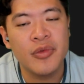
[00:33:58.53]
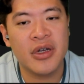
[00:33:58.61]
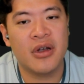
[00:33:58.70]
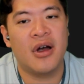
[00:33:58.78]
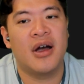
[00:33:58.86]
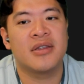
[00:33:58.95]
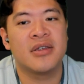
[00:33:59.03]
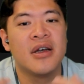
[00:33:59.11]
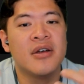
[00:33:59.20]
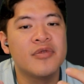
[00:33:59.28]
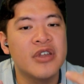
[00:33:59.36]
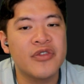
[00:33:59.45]
we got
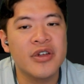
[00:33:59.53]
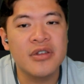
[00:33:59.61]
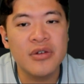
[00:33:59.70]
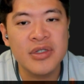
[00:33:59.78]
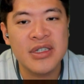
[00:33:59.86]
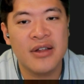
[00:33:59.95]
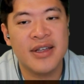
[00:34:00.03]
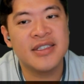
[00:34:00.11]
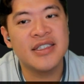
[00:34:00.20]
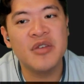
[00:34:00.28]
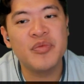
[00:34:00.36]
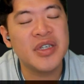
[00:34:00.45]
different news
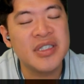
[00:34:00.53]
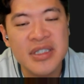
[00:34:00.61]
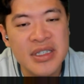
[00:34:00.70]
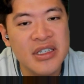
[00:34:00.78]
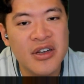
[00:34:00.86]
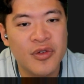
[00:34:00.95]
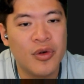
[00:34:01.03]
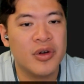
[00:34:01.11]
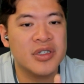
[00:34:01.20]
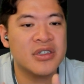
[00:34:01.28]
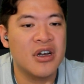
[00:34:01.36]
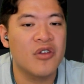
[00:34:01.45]
outlets, CNBC, of
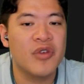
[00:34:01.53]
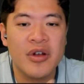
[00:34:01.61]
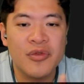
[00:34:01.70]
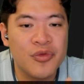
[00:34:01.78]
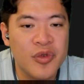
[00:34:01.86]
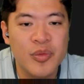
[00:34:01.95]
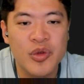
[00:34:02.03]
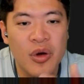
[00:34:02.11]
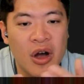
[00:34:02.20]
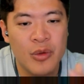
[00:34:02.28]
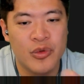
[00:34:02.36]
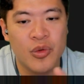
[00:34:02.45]
course, covering
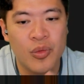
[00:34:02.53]
crypto up